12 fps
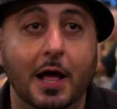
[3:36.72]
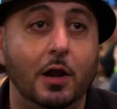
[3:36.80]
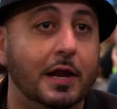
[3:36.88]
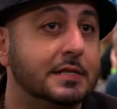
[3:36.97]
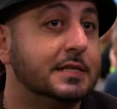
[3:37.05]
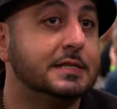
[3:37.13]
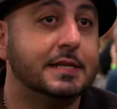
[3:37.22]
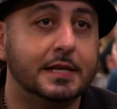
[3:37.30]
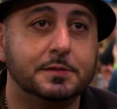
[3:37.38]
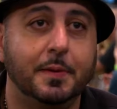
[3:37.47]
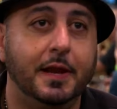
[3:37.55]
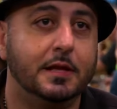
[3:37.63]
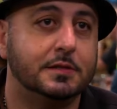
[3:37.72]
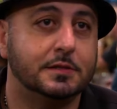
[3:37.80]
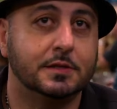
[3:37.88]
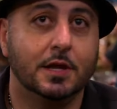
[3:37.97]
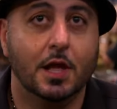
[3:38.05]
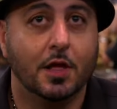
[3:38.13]
out less than six
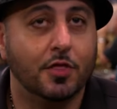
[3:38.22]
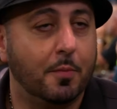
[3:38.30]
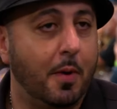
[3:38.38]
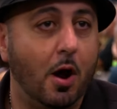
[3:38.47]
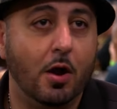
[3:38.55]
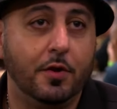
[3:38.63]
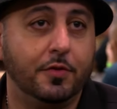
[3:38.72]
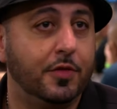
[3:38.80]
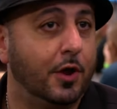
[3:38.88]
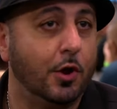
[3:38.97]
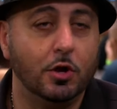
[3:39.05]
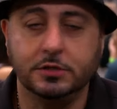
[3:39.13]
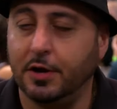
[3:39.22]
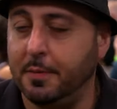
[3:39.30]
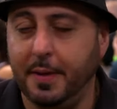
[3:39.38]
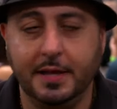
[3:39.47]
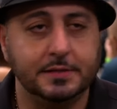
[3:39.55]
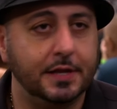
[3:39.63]
minutes. The bar, the girls are
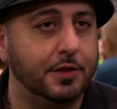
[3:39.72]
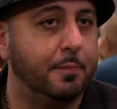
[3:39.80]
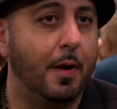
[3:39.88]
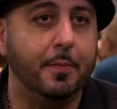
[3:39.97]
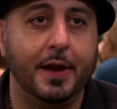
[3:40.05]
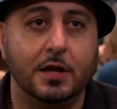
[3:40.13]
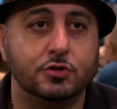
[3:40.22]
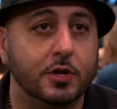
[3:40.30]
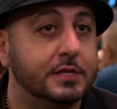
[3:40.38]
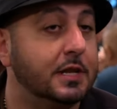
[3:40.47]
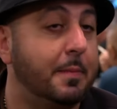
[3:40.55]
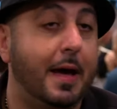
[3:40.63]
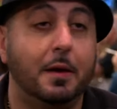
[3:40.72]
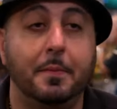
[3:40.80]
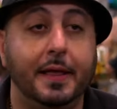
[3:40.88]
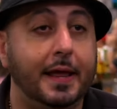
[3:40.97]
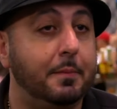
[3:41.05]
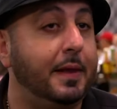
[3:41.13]
amazing. They're pumping out drinks in about a
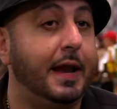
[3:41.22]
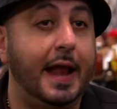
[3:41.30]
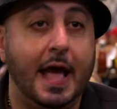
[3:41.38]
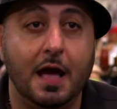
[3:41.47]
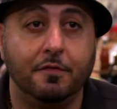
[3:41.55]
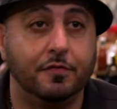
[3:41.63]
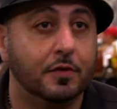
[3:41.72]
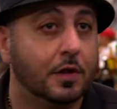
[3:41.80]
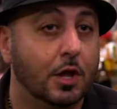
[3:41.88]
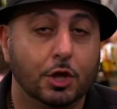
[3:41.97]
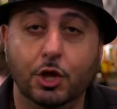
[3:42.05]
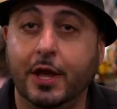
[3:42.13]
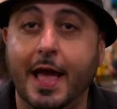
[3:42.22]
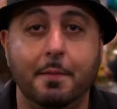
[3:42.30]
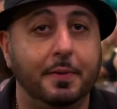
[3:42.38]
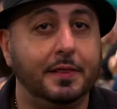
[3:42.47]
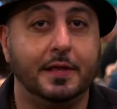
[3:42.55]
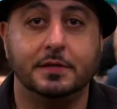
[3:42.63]
minute, minute and a half. You can't beat